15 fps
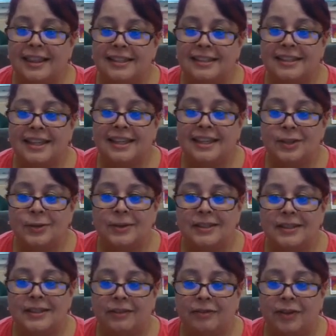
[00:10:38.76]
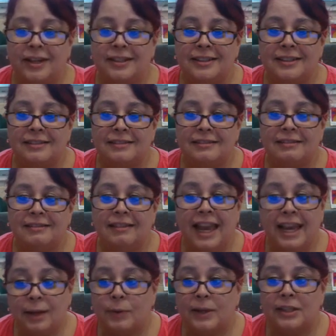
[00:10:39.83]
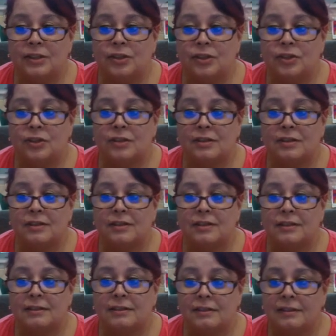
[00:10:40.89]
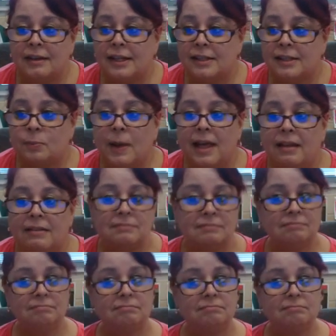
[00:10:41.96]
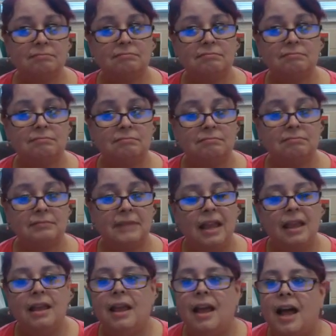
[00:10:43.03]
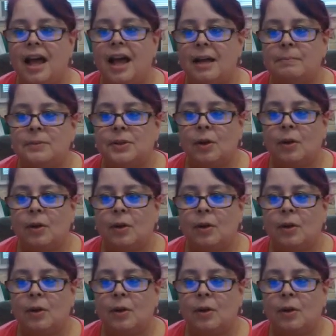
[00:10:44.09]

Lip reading: this into a different language as well. And